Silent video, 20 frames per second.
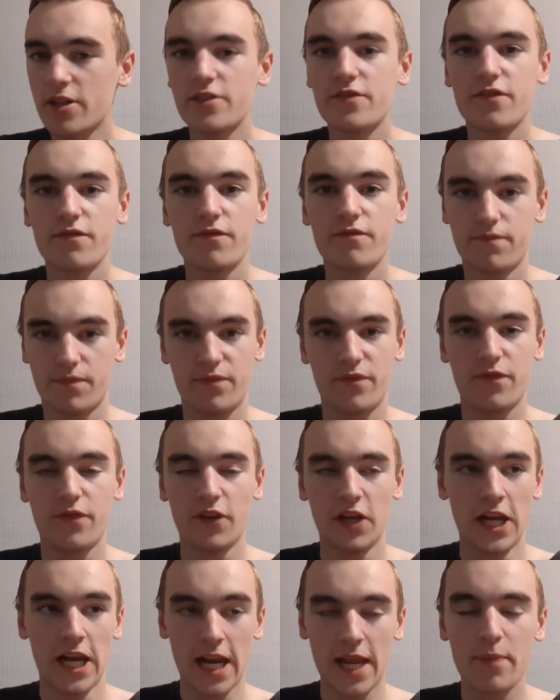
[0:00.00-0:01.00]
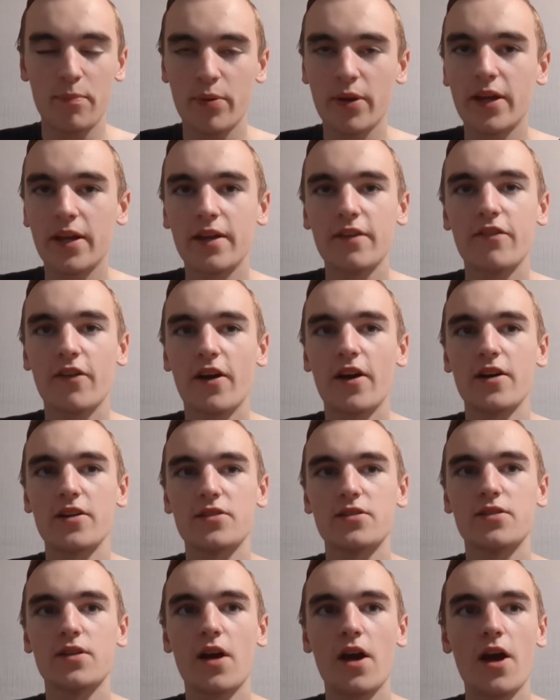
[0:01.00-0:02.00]
is flipping
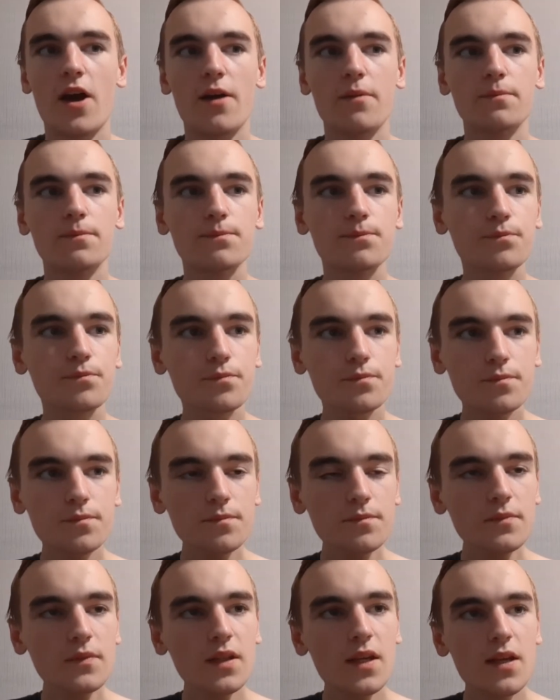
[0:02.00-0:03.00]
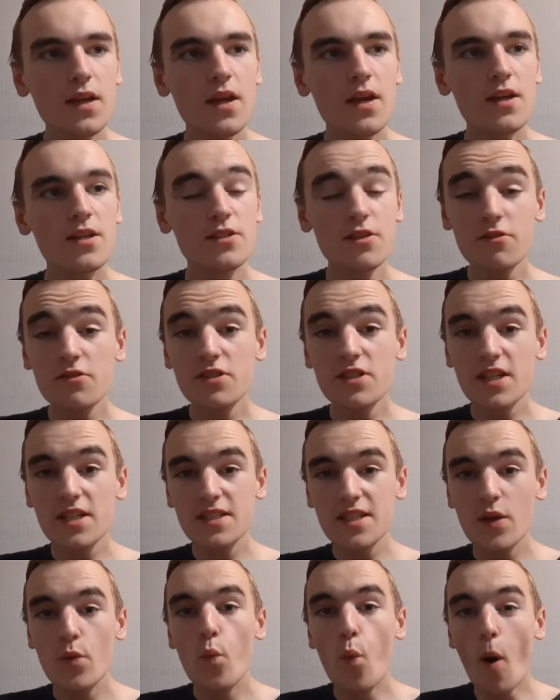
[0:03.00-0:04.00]
fast. Um,
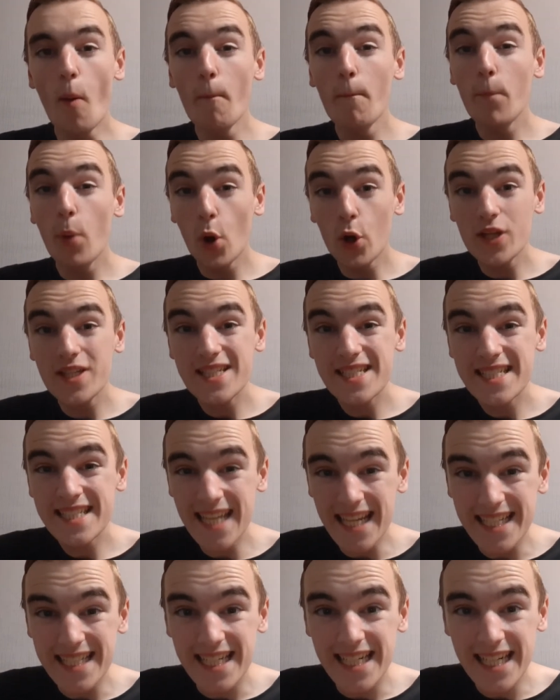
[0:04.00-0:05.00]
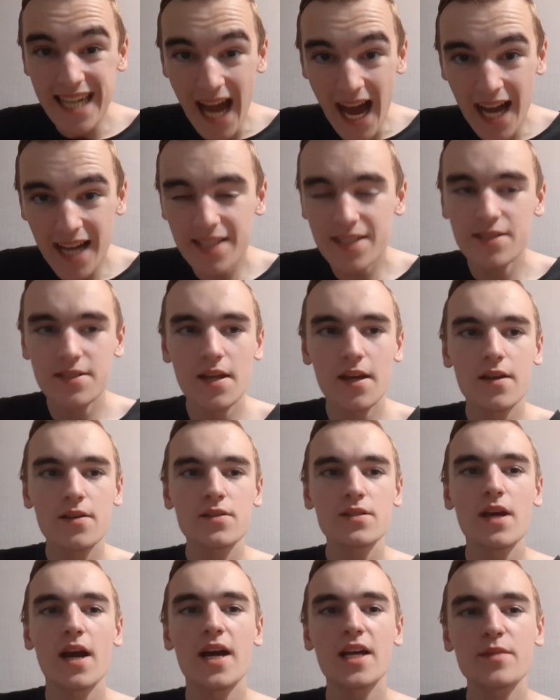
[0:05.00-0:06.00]
sixty, one point six nine
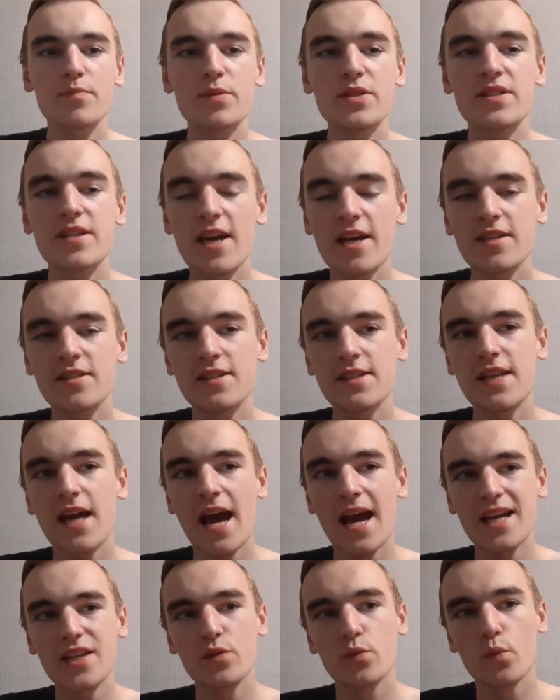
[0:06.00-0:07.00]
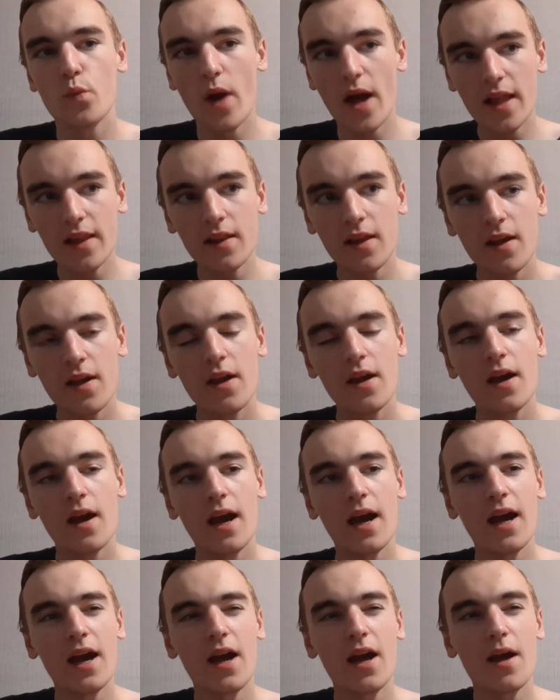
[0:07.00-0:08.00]
seconds. It has been tested as well.
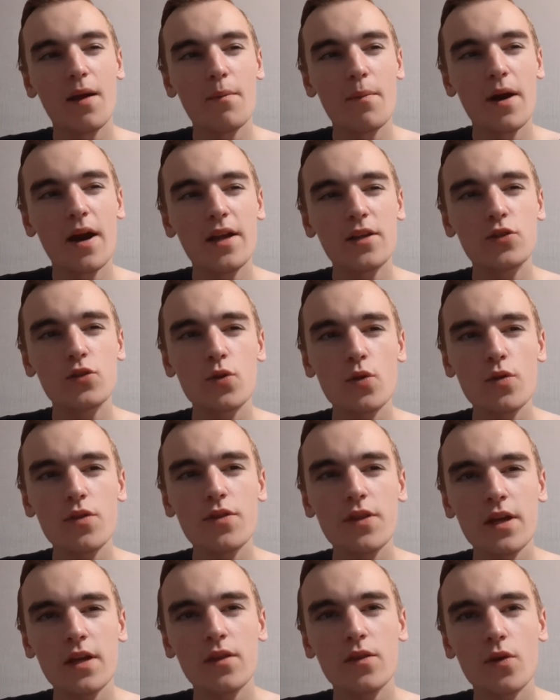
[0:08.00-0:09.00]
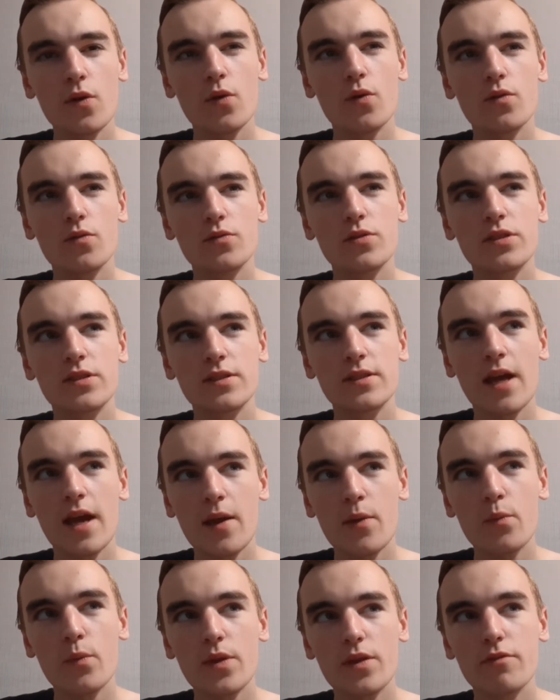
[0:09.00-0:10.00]
Um, I do think that
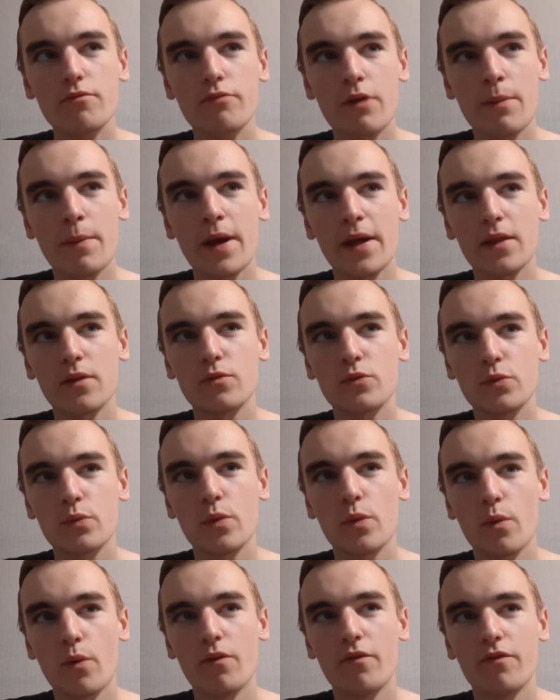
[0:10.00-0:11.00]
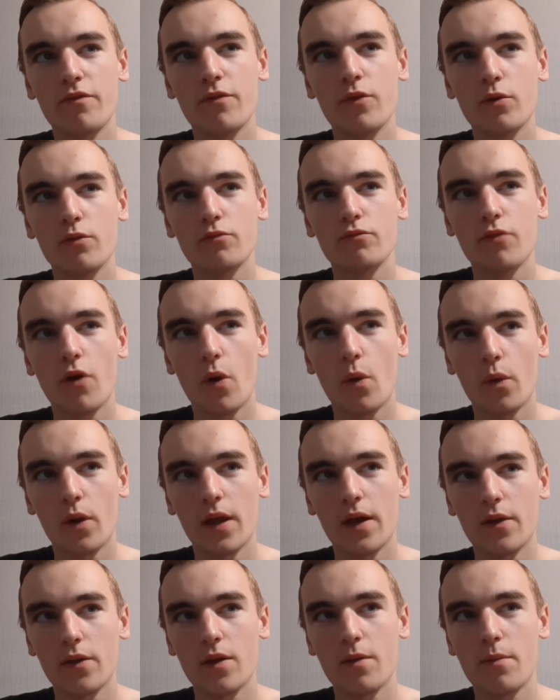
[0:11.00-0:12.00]
same with the Rimac, that was with the one foot
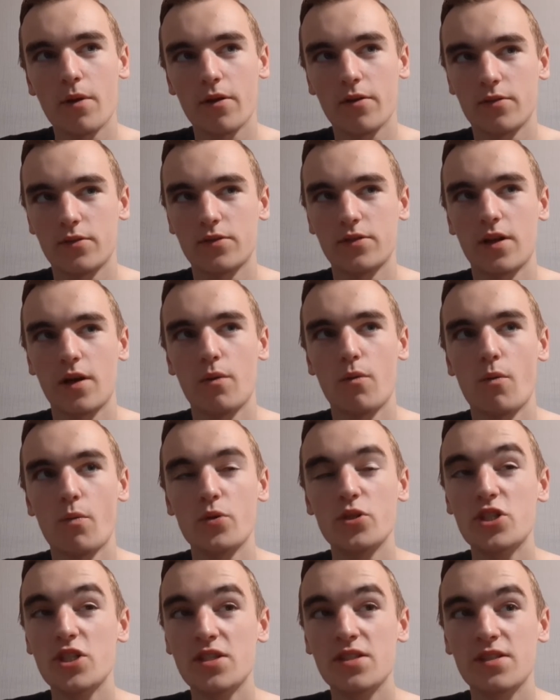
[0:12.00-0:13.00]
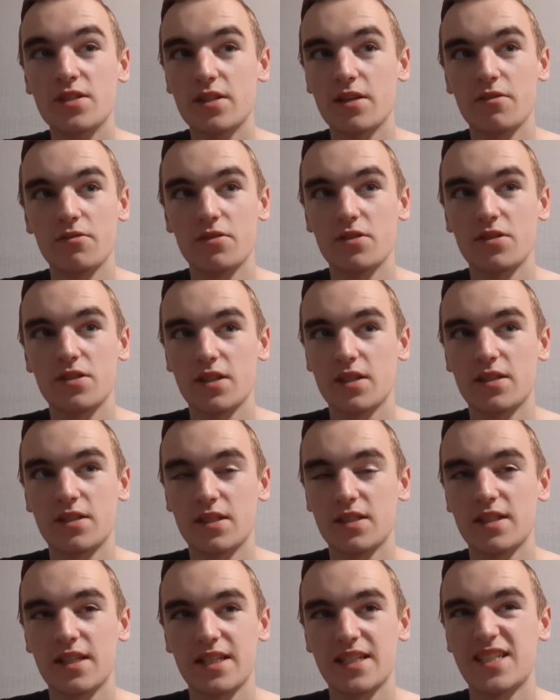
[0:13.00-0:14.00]
rollout, the American Star one, which isn't 0 to 60,
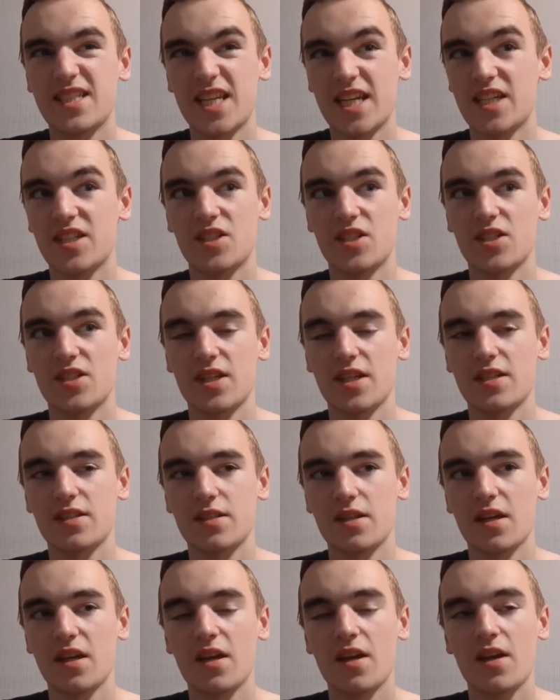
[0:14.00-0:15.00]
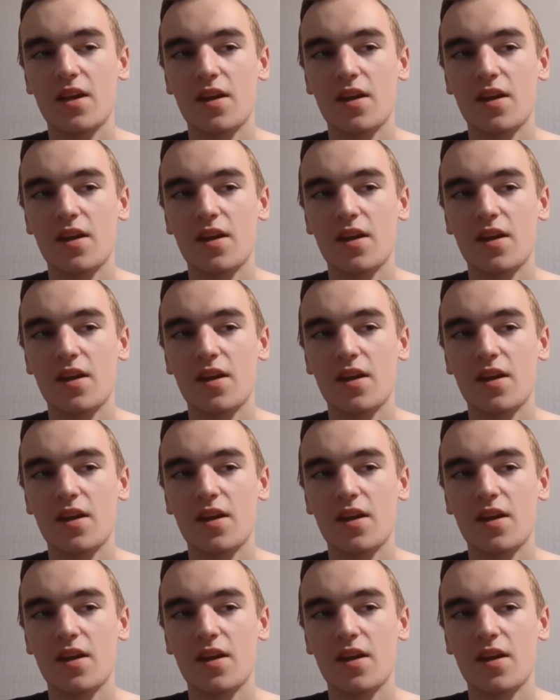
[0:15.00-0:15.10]
it's like 6 to 60,